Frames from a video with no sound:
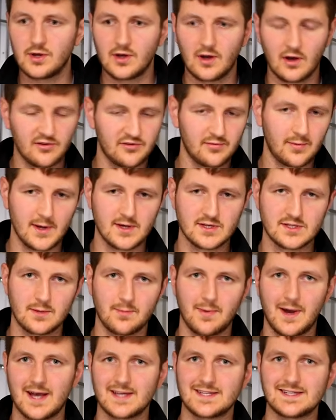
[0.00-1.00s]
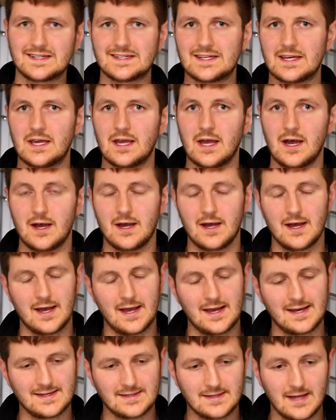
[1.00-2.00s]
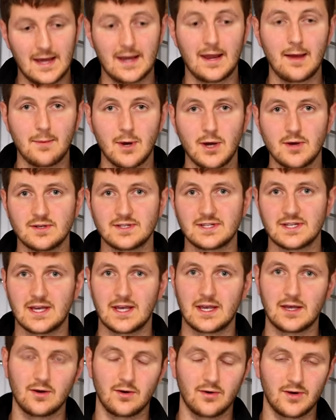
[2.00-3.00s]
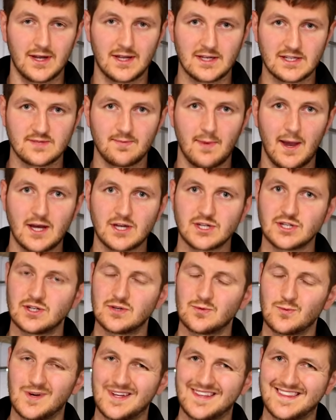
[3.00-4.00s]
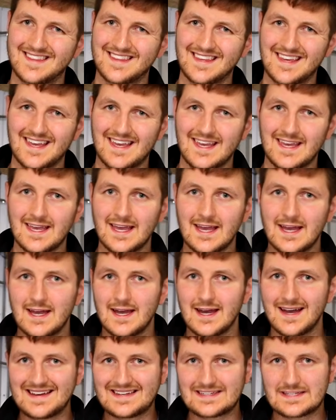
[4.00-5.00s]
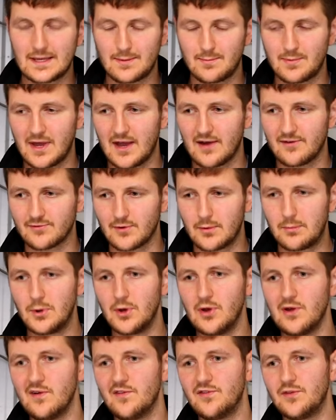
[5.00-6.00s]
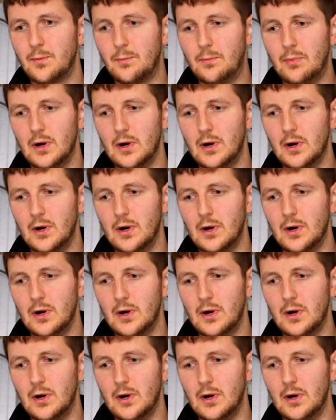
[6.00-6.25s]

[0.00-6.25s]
You're not supposed to pass an MOT or an inspection with the DPF removed,